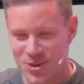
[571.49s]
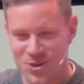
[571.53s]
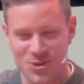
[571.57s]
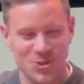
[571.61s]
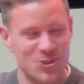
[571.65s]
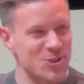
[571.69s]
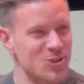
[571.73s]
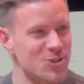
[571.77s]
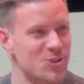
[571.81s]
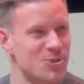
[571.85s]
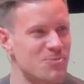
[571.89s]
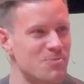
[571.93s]
you
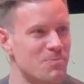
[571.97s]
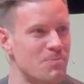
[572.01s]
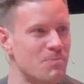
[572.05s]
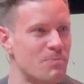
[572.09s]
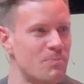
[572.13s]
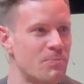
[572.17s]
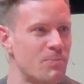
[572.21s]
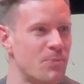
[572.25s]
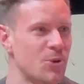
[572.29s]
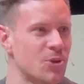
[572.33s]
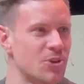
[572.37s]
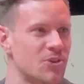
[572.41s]
just
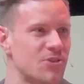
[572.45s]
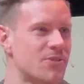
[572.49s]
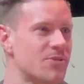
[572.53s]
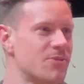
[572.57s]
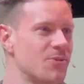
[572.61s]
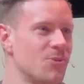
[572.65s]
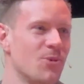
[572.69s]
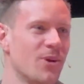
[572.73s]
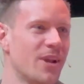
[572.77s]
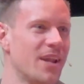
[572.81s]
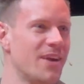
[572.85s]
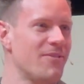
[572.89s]
put
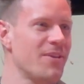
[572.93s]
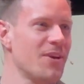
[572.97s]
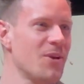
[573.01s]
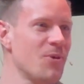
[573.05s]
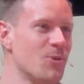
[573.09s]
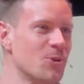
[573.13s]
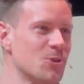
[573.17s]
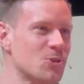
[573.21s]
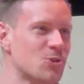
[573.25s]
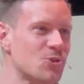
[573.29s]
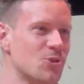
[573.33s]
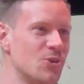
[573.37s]
whatever he
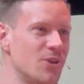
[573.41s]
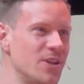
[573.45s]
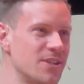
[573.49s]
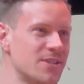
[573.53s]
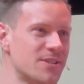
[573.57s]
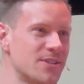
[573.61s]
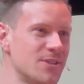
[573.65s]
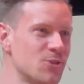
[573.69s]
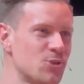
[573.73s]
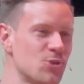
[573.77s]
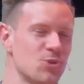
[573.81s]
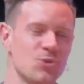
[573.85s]
wants to
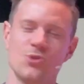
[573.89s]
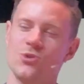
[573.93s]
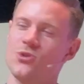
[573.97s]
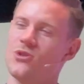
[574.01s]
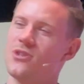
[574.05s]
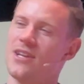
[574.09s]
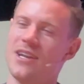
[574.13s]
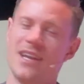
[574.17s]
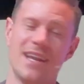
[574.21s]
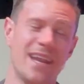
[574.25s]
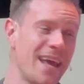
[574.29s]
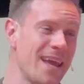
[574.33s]
listen to,
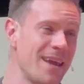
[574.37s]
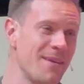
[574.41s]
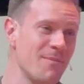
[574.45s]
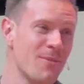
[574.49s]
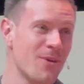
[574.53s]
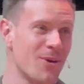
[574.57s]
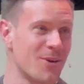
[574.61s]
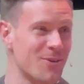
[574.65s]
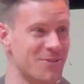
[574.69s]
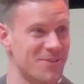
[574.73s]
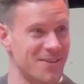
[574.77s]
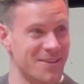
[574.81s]
the
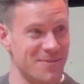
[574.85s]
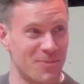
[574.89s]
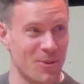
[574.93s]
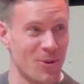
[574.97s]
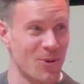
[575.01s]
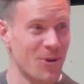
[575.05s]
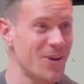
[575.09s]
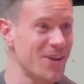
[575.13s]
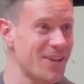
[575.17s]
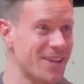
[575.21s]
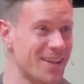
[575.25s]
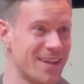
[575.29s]
name of the
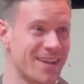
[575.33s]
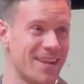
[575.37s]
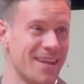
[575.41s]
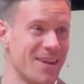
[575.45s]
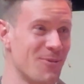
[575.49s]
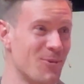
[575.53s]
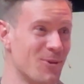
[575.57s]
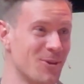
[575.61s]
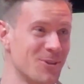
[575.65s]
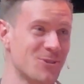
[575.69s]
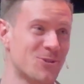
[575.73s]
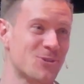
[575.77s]
boy that
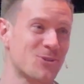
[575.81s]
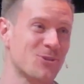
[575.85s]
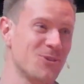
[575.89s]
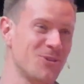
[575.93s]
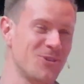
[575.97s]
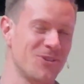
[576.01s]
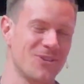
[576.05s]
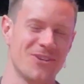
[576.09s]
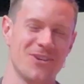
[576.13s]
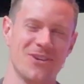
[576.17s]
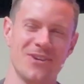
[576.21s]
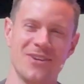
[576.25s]
he wants to.
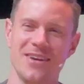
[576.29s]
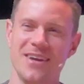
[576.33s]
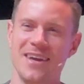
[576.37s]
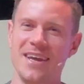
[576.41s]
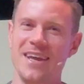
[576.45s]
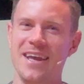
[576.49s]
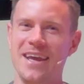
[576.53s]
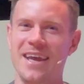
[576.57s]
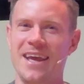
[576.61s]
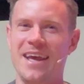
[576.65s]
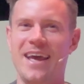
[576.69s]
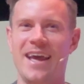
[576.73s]
You know?
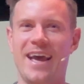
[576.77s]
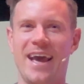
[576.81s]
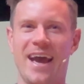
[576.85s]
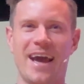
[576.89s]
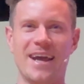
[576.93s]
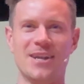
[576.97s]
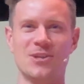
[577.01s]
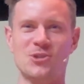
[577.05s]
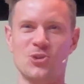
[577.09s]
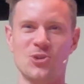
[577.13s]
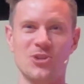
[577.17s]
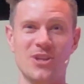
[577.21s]

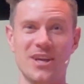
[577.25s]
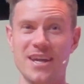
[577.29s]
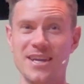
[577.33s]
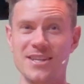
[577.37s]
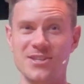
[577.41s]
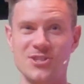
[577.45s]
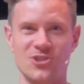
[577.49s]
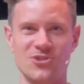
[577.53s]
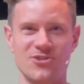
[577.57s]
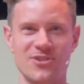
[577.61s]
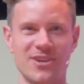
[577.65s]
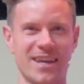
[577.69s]
And so the
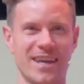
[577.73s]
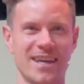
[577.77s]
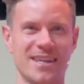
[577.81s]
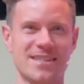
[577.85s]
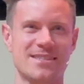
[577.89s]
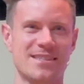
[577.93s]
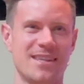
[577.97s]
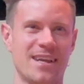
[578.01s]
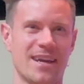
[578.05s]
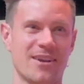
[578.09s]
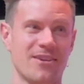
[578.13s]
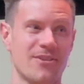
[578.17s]
history
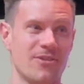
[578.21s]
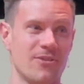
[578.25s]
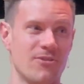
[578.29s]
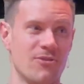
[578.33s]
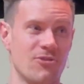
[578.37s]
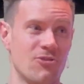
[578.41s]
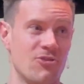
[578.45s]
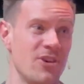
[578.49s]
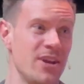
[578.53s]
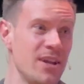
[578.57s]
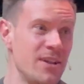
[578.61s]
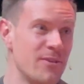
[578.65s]
gets like
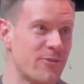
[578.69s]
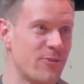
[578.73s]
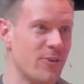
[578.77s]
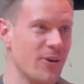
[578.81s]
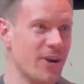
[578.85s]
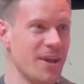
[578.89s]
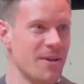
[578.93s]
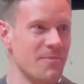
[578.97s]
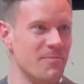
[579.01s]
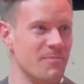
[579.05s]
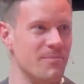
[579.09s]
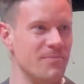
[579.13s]
real
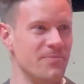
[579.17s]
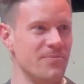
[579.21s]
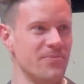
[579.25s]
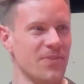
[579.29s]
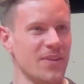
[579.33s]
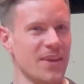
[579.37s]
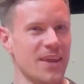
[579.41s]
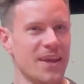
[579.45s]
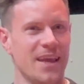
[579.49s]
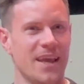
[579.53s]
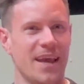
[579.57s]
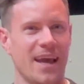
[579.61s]
for him.
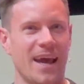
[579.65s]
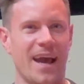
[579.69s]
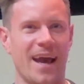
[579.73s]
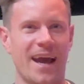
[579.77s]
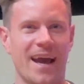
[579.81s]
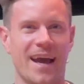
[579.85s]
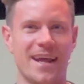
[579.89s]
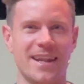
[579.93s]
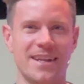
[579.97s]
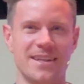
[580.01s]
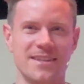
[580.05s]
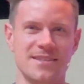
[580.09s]
Yeah.
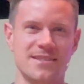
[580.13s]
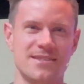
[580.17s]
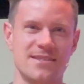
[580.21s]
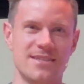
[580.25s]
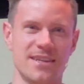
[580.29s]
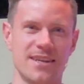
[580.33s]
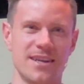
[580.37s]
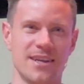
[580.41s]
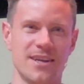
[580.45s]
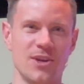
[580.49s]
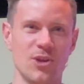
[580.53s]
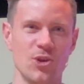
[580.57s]
And
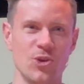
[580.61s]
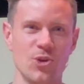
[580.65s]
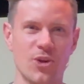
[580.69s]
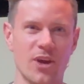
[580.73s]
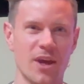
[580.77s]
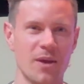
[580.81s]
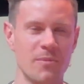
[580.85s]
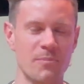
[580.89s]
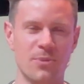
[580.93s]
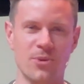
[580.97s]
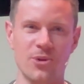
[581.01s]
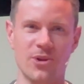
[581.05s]
uh, you
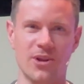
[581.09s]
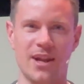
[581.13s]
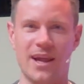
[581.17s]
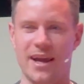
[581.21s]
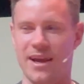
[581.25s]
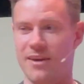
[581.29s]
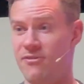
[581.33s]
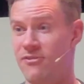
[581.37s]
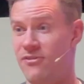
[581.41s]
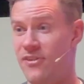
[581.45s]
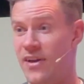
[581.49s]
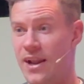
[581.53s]
can put
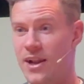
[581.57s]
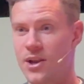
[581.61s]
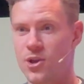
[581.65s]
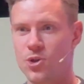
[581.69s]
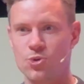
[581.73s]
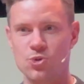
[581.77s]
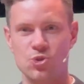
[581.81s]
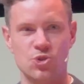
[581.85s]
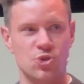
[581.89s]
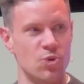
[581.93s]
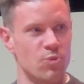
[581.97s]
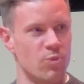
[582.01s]
like
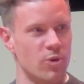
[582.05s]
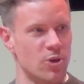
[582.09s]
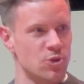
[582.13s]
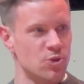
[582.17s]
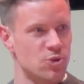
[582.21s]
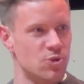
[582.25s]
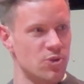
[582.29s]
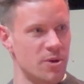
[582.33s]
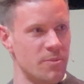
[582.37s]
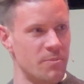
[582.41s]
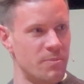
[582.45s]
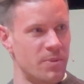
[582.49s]
values you want
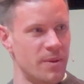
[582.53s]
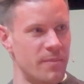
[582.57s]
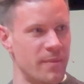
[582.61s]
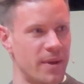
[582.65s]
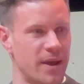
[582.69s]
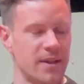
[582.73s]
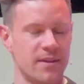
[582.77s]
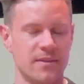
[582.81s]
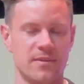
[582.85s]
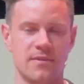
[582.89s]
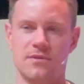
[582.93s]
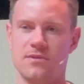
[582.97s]
to
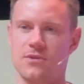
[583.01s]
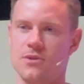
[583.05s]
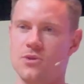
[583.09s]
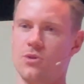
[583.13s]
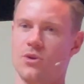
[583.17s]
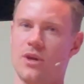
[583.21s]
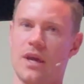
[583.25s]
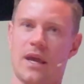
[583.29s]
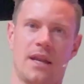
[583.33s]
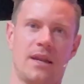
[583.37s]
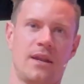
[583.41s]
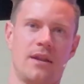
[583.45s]
implement. You
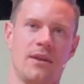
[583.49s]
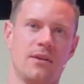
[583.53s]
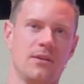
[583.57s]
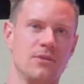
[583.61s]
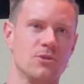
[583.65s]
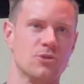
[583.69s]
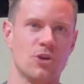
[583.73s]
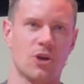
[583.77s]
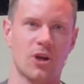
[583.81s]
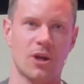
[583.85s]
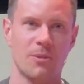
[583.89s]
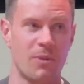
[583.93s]

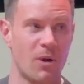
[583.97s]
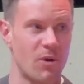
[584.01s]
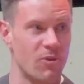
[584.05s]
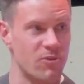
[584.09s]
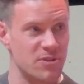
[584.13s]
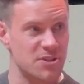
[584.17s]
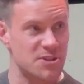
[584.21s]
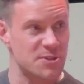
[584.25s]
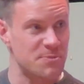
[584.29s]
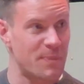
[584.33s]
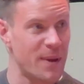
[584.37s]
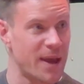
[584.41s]
can talk about
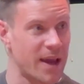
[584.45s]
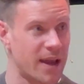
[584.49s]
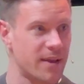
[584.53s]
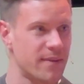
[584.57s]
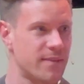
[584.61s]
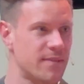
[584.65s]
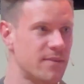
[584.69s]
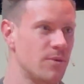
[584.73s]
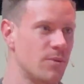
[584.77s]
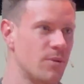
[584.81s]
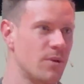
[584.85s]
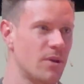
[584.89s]

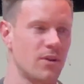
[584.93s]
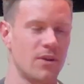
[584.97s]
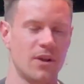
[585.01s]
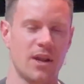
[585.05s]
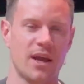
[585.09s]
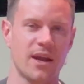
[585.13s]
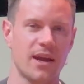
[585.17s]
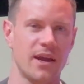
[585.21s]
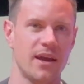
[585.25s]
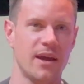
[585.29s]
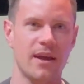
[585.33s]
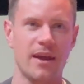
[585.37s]
respect. You
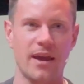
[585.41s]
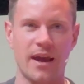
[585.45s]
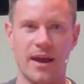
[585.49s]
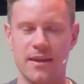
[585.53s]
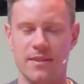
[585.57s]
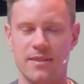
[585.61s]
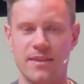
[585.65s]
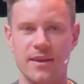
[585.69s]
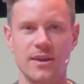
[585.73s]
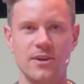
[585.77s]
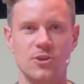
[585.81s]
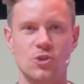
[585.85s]
like I
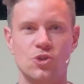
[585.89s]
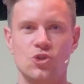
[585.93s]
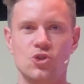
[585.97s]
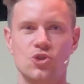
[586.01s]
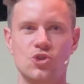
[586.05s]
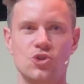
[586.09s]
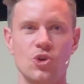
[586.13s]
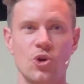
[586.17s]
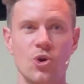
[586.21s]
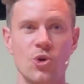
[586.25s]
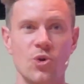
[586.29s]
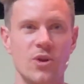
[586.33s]
think it's
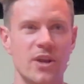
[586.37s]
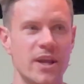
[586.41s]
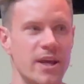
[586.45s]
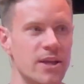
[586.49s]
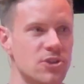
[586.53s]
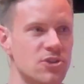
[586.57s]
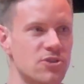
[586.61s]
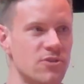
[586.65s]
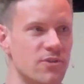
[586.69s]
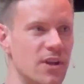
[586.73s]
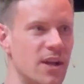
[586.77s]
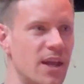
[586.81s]
so
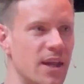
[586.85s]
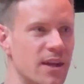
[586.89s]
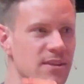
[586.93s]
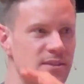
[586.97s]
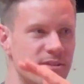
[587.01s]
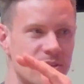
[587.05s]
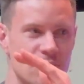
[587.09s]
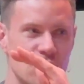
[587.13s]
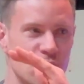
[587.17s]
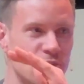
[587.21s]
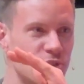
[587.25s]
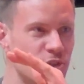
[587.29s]
natural and
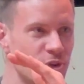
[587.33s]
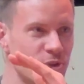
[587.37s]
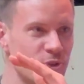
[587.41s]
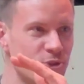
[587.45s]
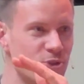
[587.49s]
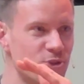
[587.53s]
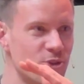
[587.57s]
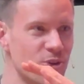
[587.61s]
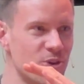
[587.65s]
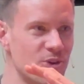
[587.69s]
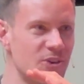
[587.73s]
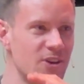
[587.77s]
it's a short
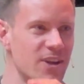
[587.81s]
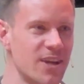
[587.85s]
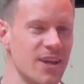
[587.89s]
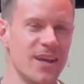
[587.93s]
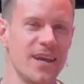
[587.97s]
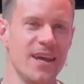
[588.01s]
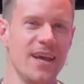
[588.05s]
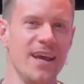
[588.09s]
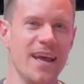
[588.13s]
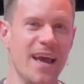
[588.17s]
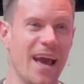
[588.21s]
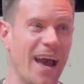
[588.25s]
story.
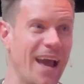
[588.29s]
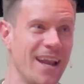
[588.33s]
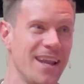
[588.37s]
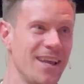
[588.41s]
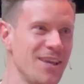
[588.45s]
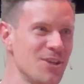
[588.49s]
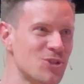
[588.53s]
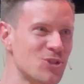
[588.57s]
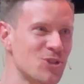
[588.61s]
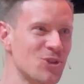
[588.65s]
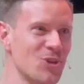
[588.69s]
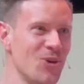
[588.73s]
And
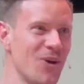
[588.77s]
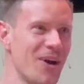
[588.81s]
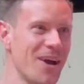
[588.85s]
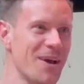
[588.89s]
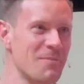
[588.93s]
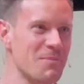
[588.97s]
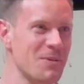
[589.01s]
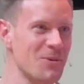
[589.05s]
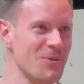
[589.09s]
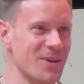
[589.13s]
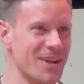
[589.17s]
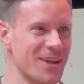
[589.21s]
he's so
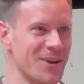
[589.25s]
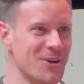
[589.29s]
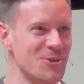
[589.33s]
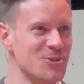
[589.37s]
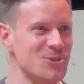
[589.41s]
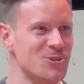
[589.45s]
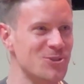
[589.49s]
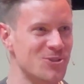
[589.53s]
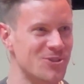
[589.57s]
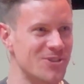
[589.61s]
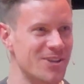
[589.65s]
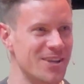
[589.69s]
happy when he
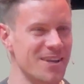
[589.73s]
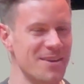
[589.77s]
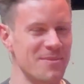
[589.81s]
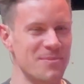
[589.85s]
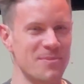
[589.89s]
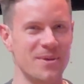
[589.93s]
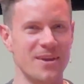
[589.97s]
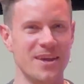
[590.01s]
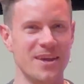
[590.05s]
goes to sleep.